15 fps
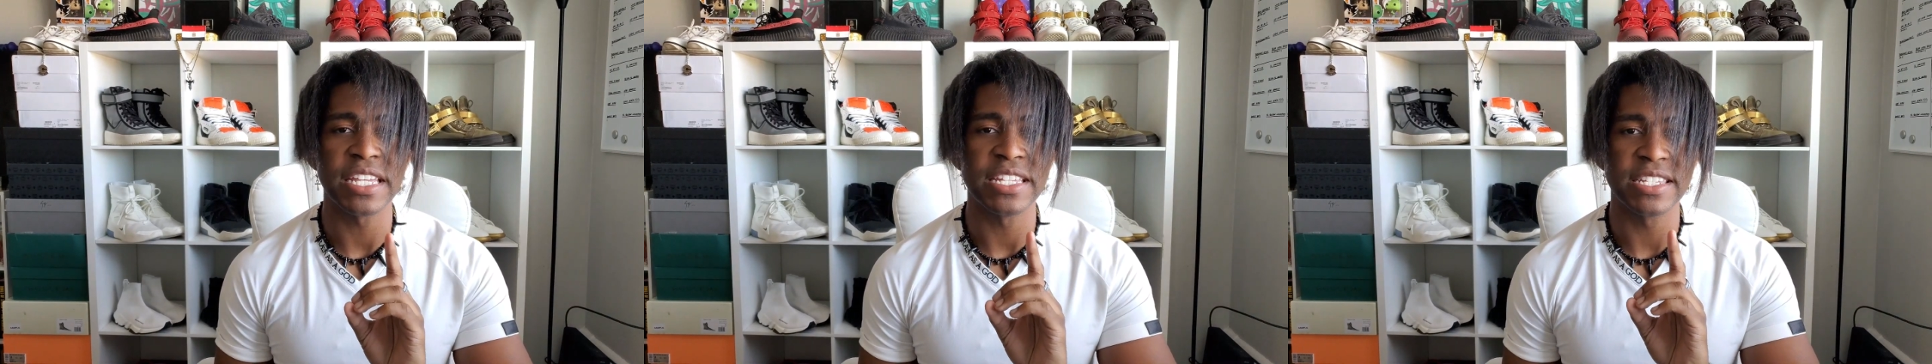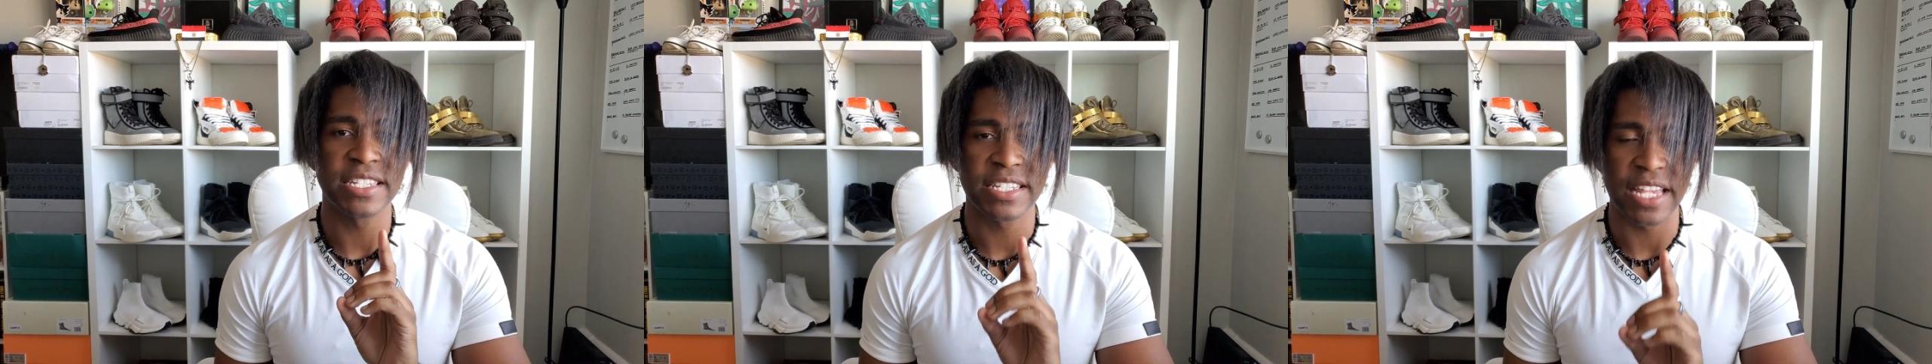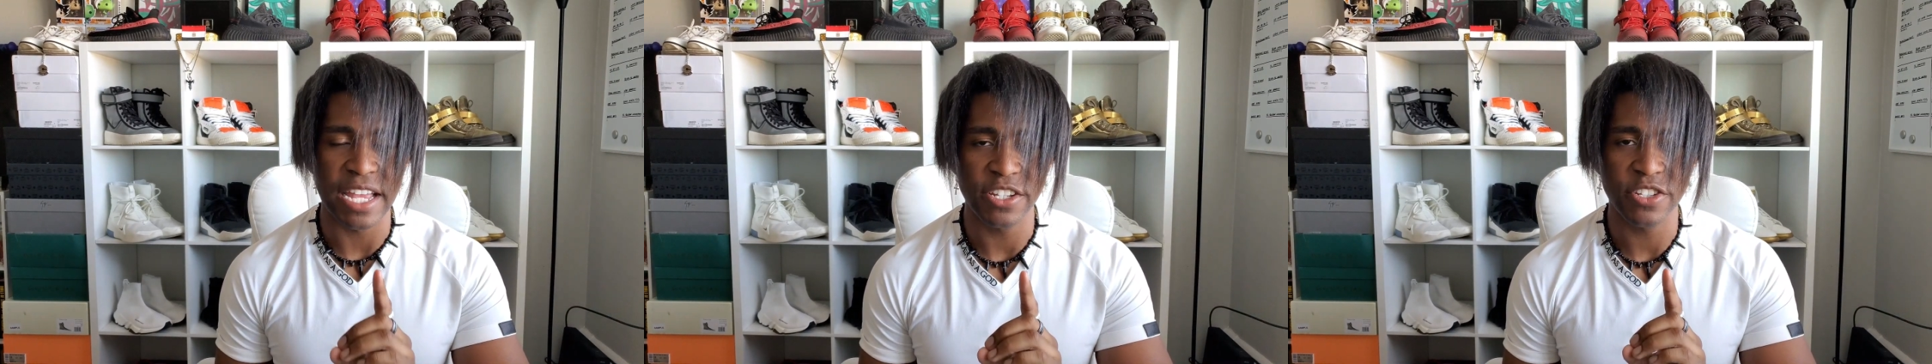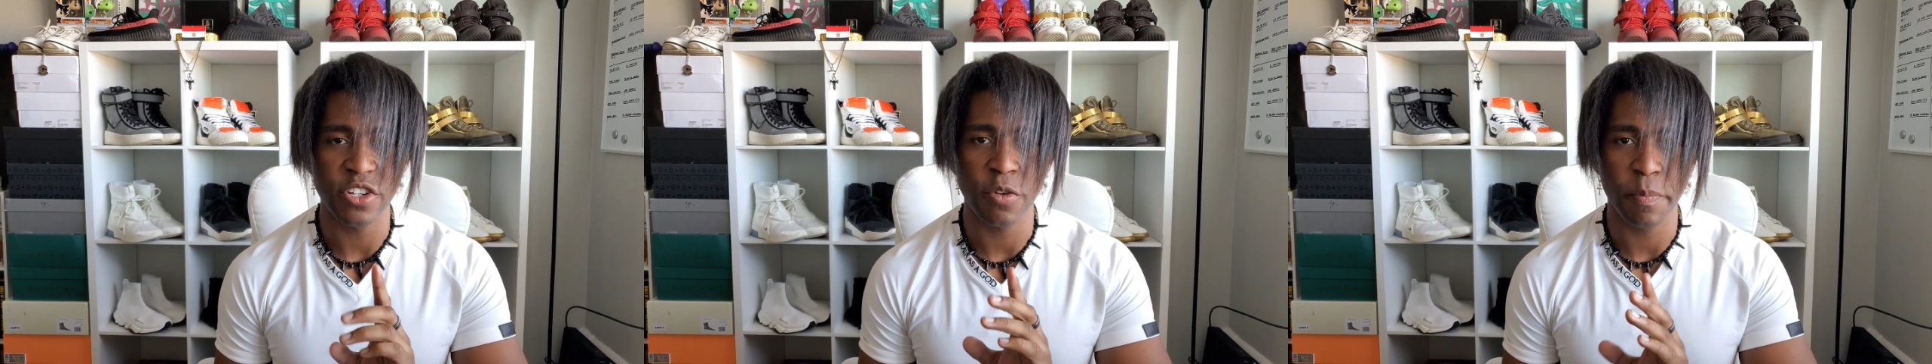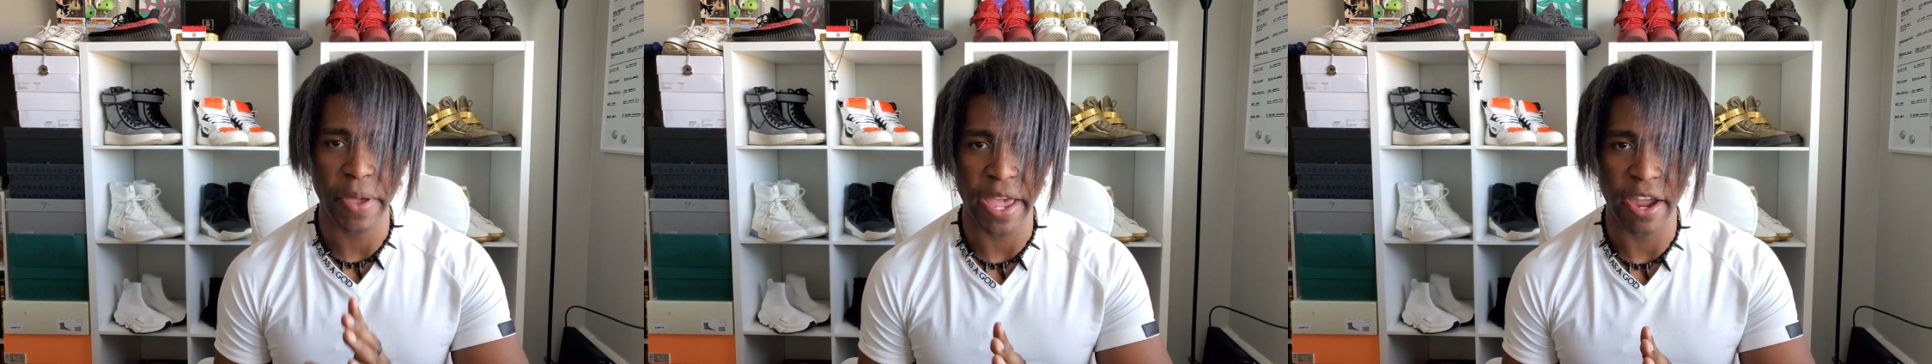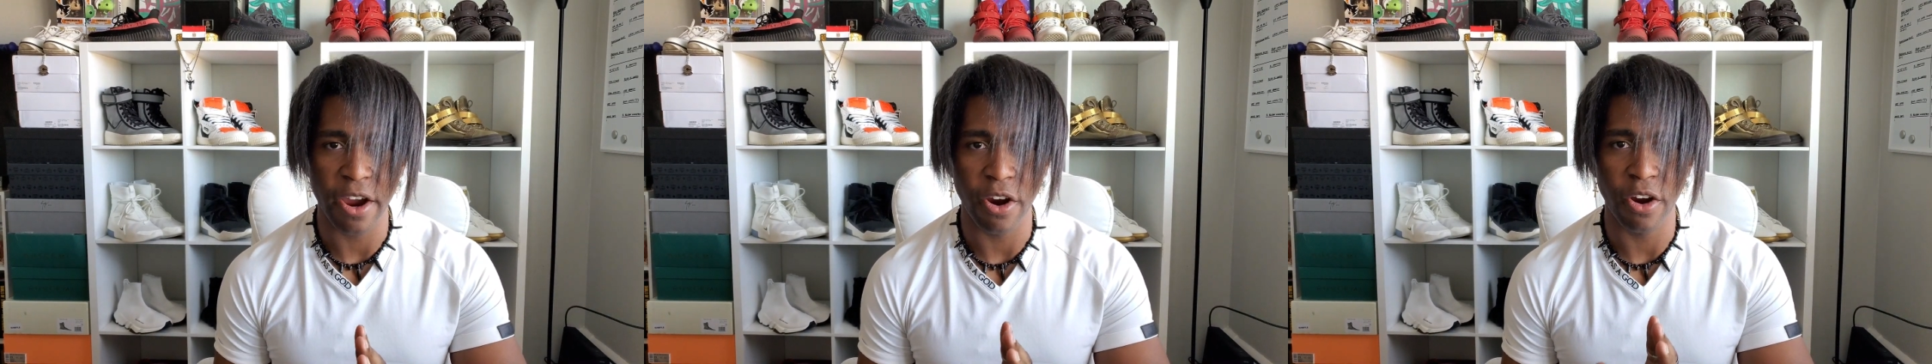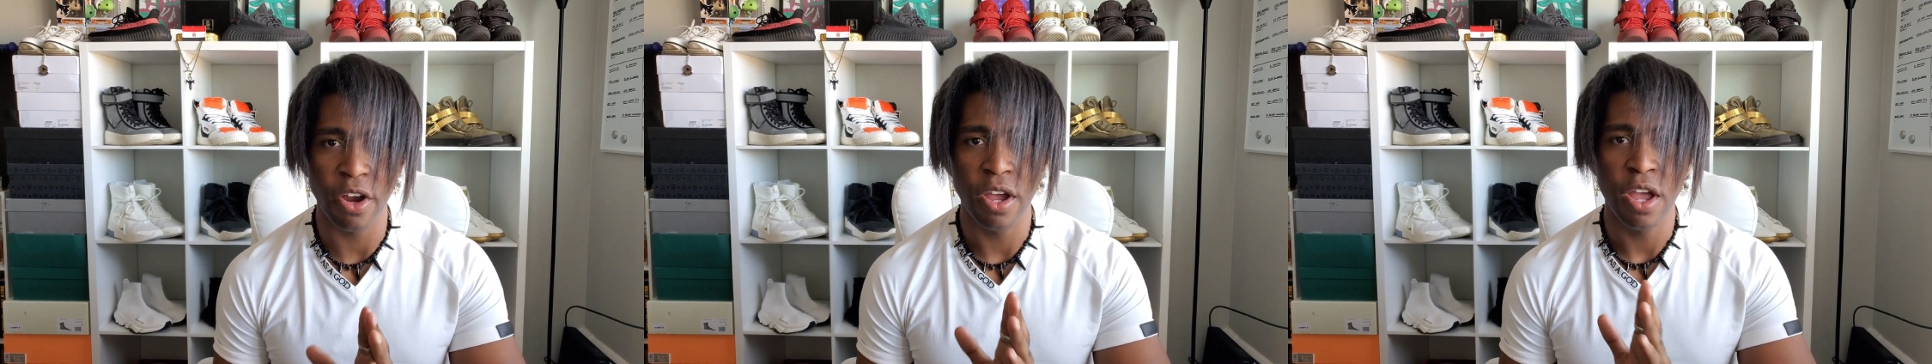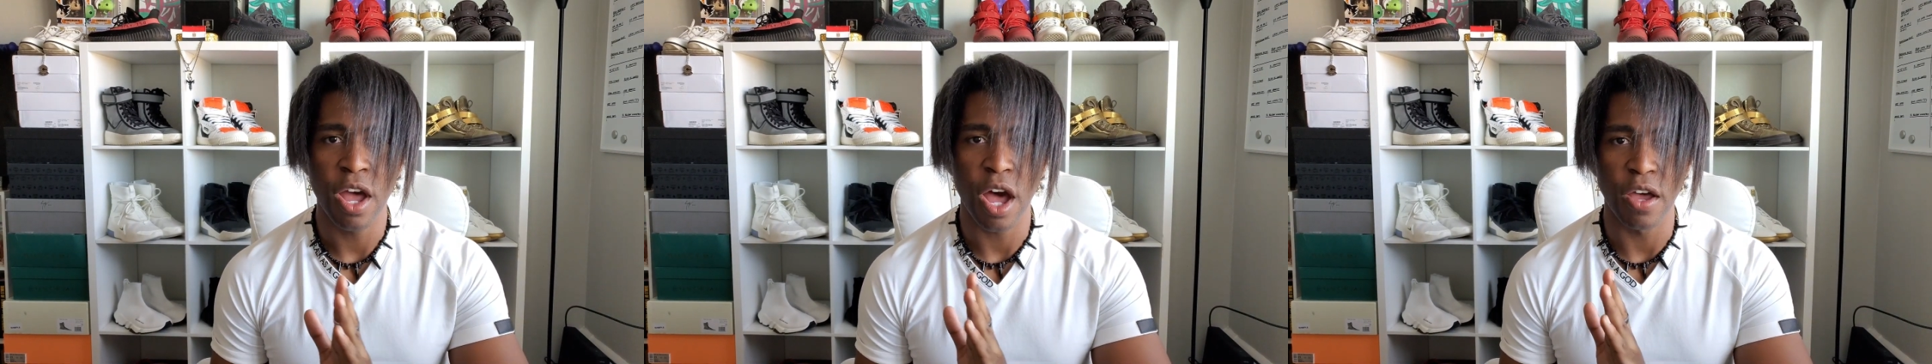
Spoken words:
essential pair